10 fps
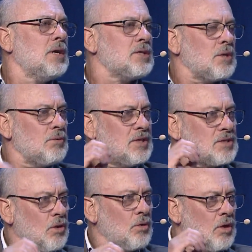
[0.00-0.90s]
So
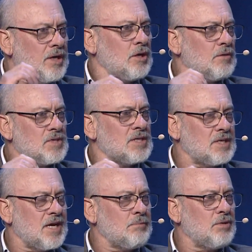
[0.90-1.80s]
this whole idea of
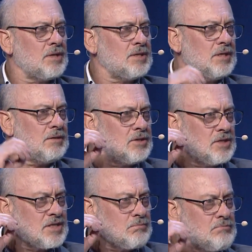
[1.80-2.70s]
sustainability
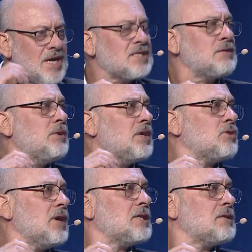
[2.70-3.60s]
just must be
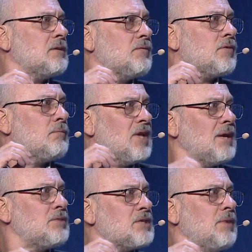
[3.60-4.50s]
addressed. From
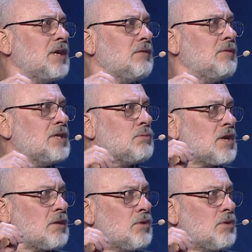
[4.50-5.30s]
their perspective, it is one of